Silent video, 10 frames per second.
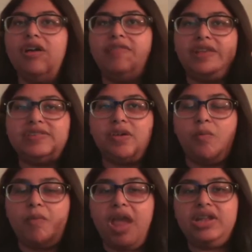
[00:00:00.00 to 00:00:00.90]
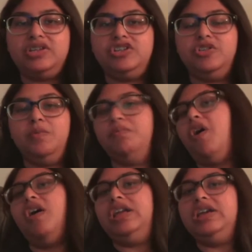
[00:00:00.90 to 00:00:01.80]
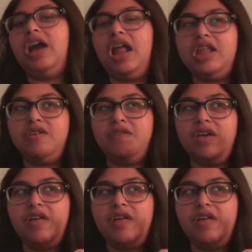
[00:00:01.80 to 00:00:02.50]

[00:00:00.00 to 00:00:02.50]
they still managed to embody kind of